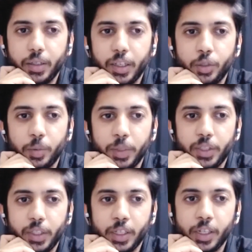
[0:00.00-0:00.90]
As you
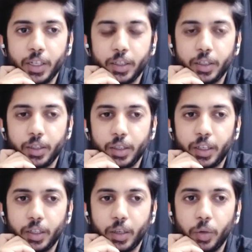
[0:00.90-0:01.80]
mentioned earlier,
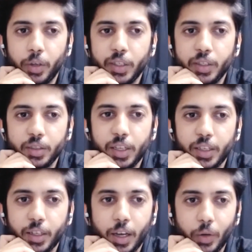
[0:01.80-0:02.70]
like a warrior is like,
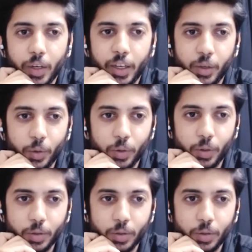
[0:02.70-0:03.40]
now I know.